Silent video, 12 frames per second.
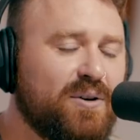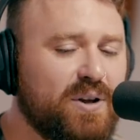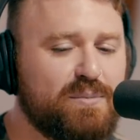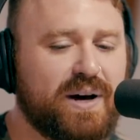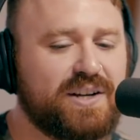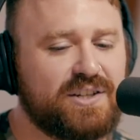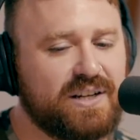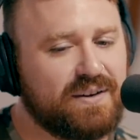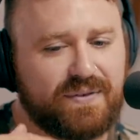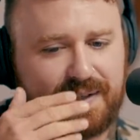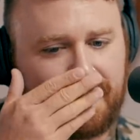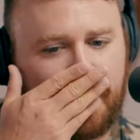and only buy shit
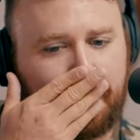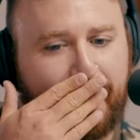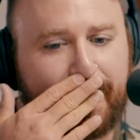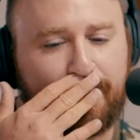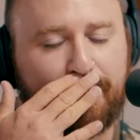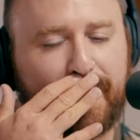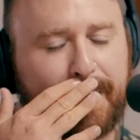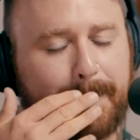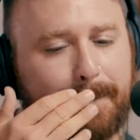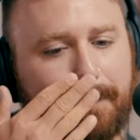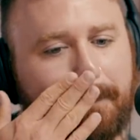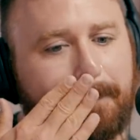if it's gonna make you money.
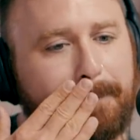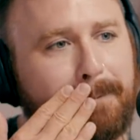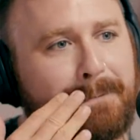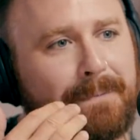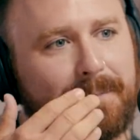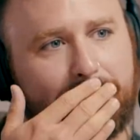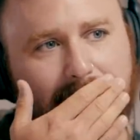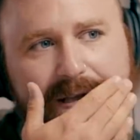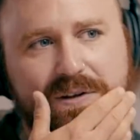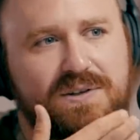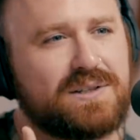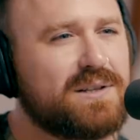
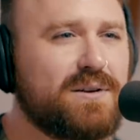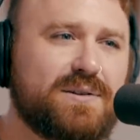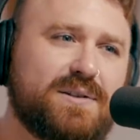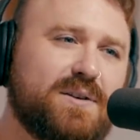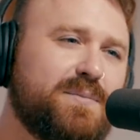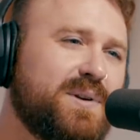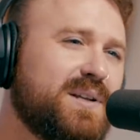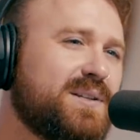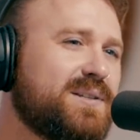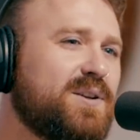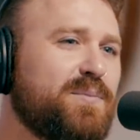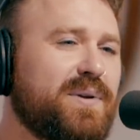Like there's there's so many
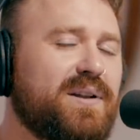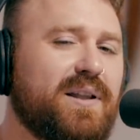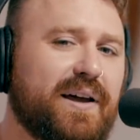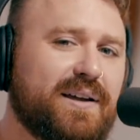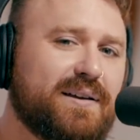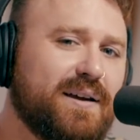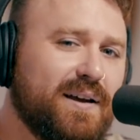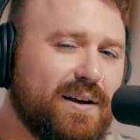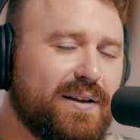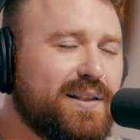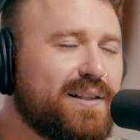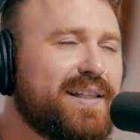stupid like
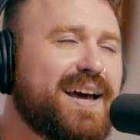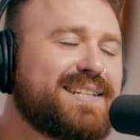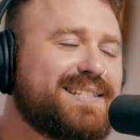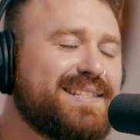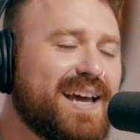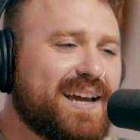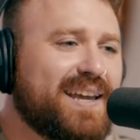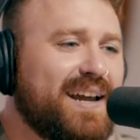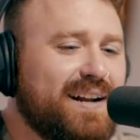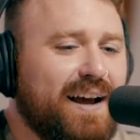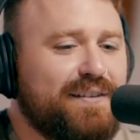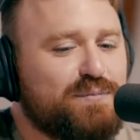the last
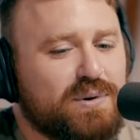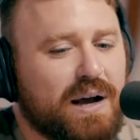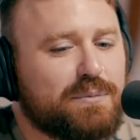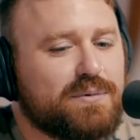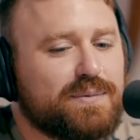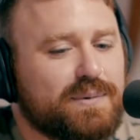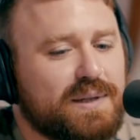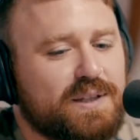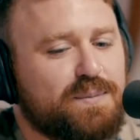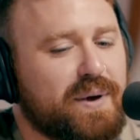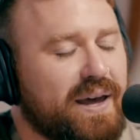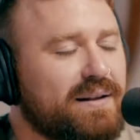decade I've probably
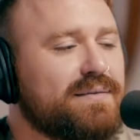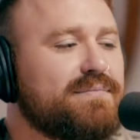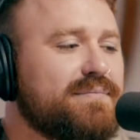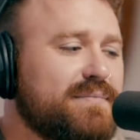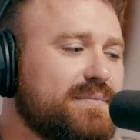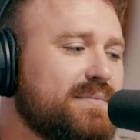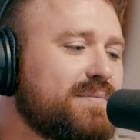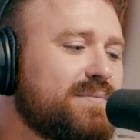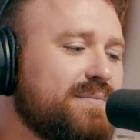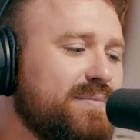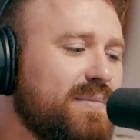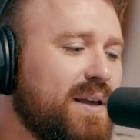spent
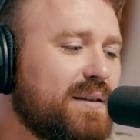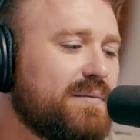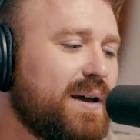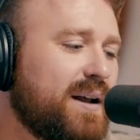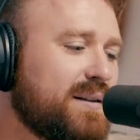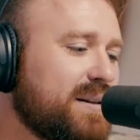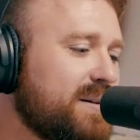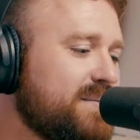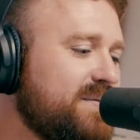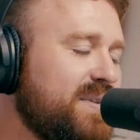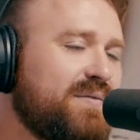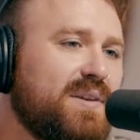I don't know
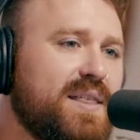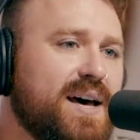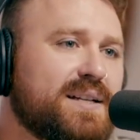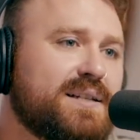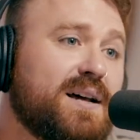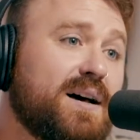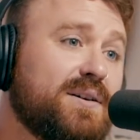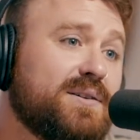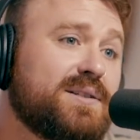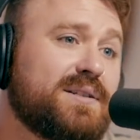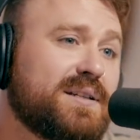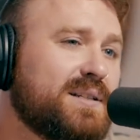fifty thousand
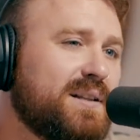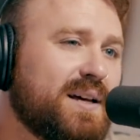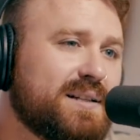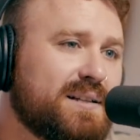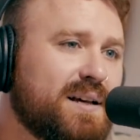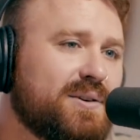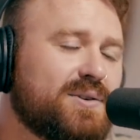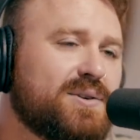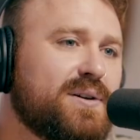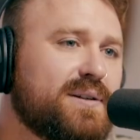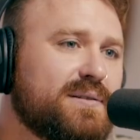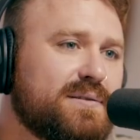dollars sixty thousand dollars
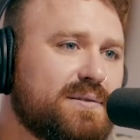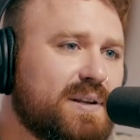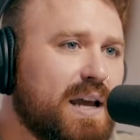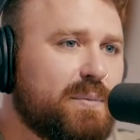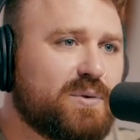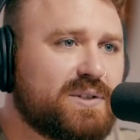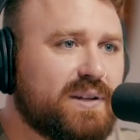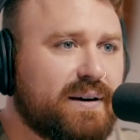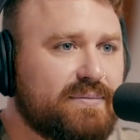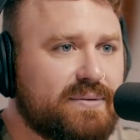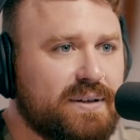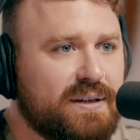on camera
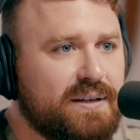stuff,